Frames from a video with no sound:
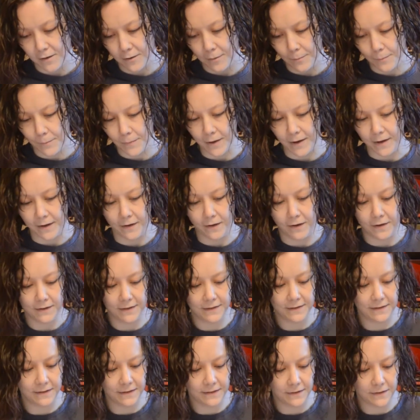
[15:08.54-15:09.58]
But
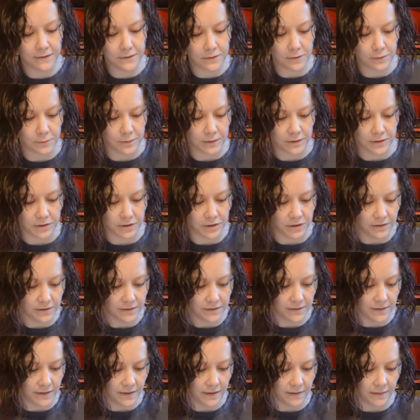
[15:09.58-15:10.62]
honestly, these are questions
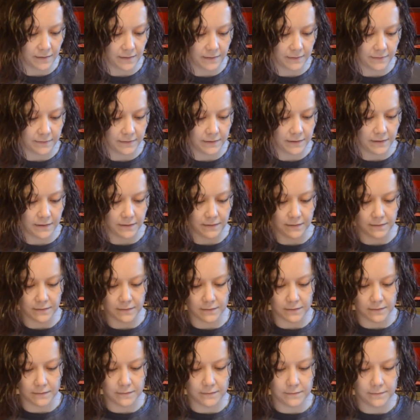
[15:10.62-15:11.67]
that I see
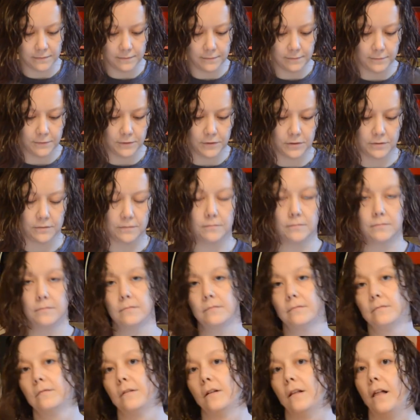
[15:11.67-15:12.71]
just
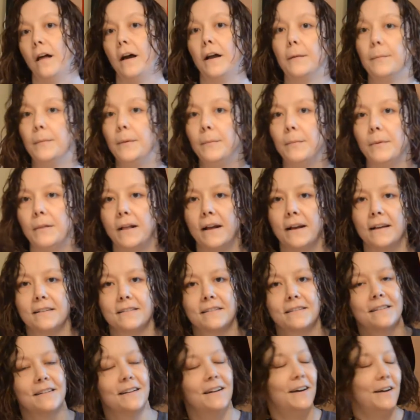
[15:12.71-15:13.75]
a lot of people ask.
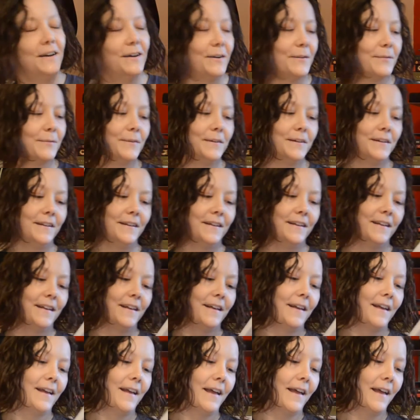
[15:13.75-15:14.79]

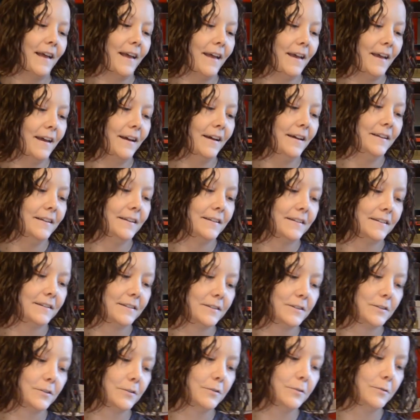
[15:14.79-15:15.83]
And
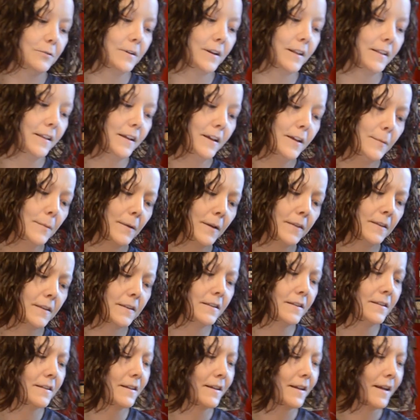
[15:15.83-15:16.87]
so what I like about this is
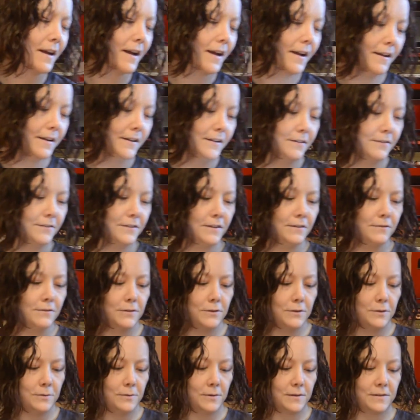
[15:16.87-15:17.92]
I kind of, even
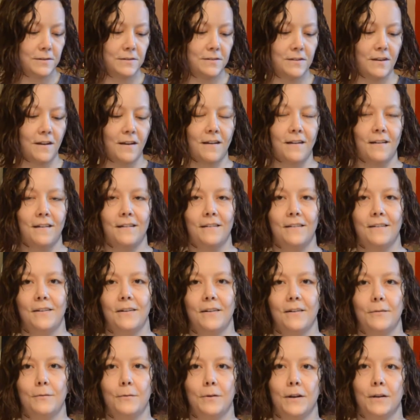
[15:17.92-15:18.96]
though it's not
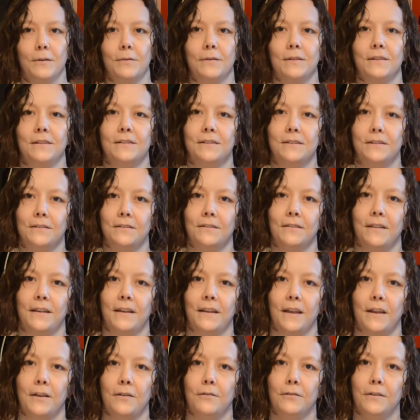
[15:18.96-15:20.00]
what I would consider like
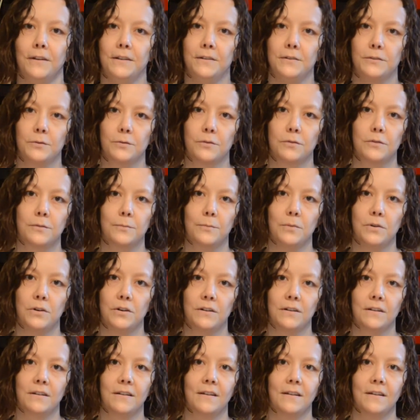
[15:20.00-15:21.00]
a resource book,